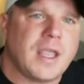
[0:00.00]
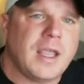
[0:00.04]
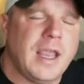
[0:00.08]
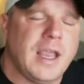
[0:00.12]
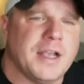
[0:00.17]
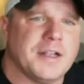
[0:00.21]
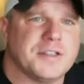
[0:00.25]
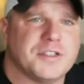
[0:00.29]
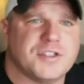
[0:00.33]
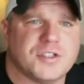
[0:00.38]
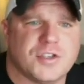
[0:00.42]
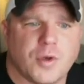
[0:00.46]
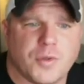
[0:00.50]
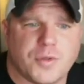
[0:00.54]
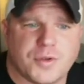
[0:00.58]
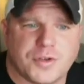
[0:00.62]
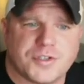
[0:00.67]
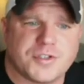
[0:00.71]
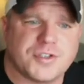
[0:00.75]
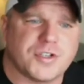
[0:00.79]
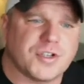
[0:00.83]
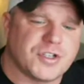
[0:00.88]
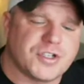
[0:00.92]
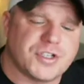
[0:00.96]
And so they're
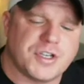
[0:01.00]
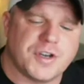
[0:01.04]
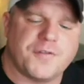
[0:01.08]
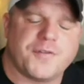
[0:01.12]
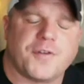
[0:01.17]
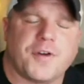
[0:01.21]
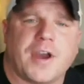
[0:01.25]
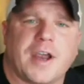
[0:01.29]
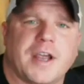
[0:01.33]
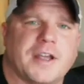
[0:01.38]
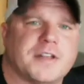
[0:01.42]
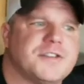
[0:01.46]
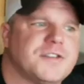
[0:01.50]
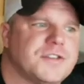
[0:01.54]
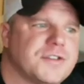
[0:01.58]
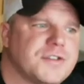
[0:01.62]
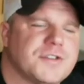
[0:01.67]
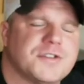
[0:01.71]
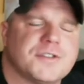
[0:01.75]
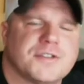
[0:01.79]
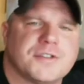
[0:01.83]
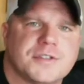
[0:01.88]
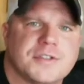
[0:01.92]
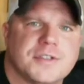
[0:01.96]
searching for
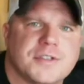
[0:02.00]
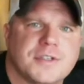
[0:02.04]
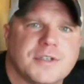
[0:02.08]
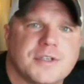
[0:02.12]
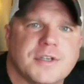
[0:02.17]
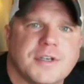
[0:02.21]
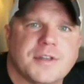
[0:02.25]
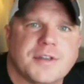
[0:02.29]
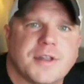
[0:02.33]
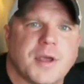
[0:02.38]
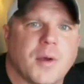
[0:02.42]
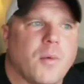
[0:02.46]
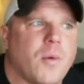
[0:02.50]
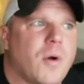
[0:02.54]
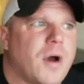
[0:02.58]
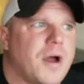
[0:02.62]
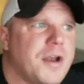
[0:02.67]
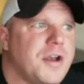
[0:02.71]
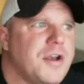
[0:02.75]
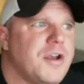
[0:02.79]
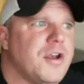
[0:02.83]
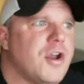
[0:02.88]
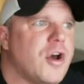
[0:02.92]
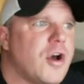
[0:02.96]
answers. They
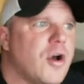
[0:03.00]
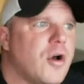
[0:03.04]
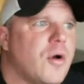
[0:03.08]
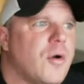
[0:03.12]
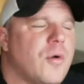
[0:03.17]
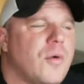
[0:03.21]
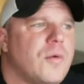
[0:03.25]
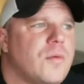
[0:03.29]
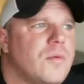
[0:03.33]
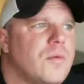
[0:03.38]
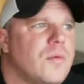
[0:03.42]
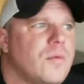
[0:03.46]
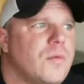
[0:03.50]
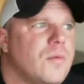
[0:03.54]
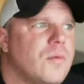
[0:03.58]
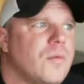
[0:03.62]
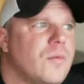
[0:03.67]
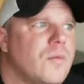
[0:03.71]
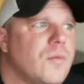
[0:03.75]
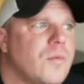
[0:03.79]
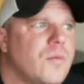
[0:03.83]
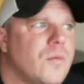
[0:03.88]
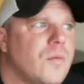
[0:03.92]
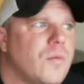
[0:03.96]
want to know
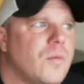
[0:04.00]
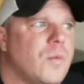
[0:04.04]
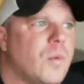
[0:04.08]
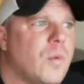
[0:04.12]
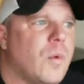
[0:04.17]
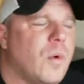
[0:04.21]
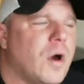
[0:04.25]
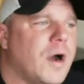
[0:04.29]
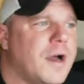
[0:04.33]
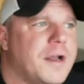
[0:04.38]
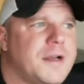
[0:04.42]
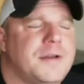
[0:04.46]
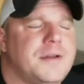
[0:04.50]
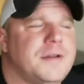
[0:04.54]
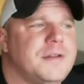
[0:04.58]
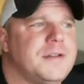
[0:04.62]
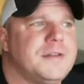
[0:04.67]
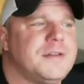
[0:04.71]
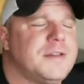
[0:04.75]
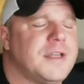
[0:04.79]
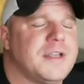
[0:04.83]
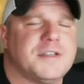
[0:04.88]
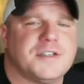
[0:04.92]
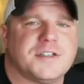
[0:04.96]
what
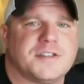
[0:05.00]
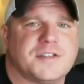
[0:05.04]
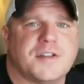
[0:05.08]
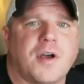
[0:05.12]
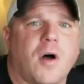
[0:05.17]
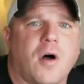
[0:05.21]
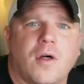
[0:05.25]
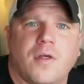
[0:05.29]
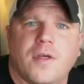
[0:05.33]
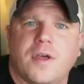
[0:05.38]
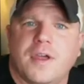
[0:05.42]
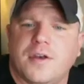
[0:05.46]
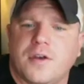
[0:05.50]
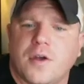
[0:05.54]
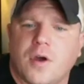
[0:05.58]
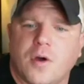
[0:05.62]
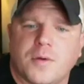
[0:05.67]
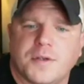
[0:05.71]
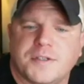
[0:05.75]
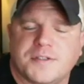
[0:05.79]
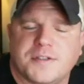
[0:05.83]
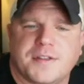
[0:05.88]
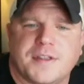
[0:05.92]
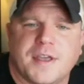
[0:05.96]
they just, all they
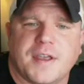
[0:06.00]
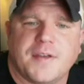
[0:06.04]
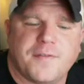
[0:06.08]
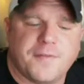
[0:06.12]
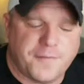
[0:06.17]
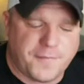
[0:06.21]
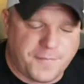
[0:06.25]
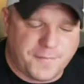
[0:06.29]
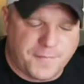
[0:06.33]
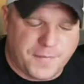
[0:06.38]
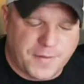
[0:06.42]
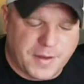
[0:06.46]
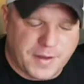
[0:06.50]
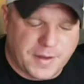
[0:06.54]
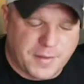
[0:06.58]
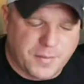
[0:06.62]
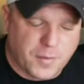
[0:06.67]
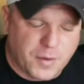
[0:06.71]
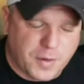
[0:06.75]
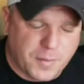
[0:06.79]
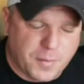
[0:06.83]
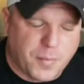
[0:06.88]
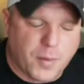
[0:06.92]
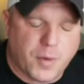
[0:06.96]
know is that they,
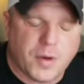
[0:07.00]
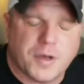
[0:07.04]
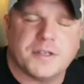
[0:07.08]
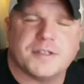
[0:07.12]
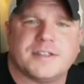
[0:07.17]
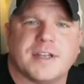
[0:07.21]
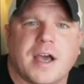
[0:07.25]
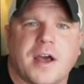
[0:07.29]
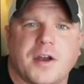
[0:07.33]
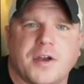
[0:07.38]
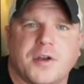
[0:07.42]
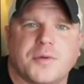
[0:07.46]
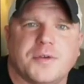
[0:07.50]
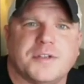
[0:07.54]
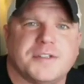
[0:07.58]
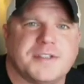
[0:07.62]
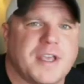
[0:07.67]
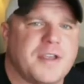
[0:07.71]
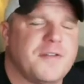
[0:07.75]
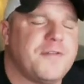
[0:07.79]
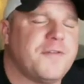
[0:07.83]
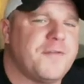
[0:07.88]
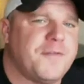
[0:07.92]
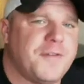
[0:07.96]
what it boils down to is
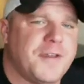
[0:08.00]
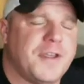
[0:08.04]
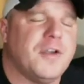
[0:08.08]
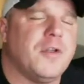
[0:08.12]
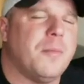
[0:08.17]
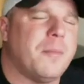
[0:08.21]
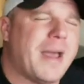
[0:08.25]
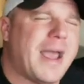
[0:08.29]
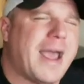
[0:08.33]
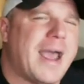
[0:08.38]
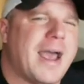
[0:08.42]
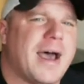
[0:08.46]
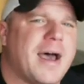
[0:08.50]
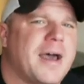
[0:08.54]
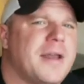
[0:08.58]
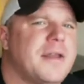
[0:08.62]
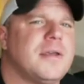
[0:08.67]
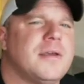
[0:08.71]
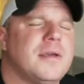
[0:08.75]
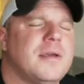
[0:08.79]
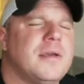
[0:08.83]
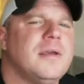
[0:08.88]
they feel bad